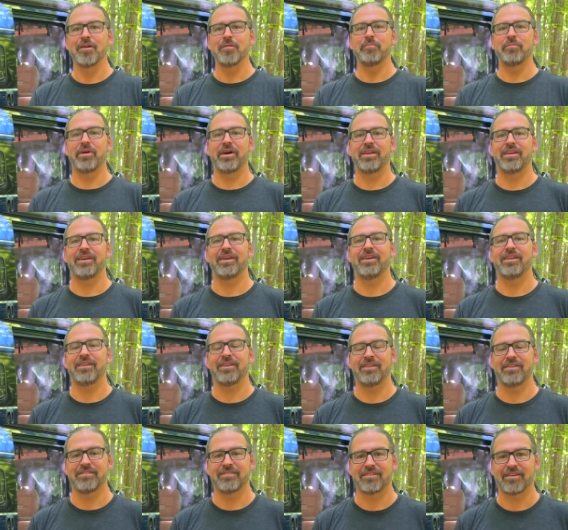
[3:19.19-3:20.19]
but it
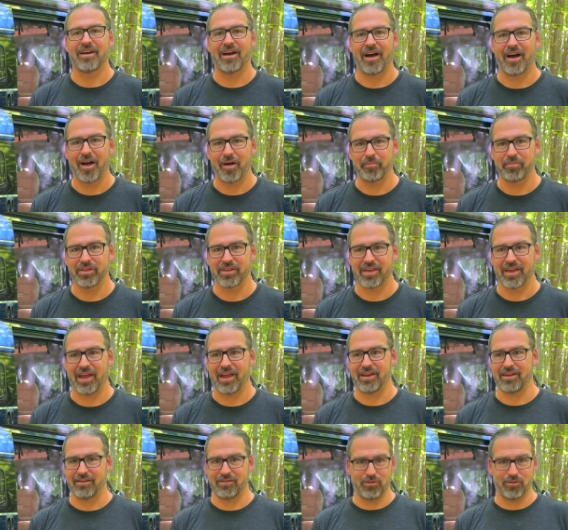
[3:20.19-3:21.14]
is complicated.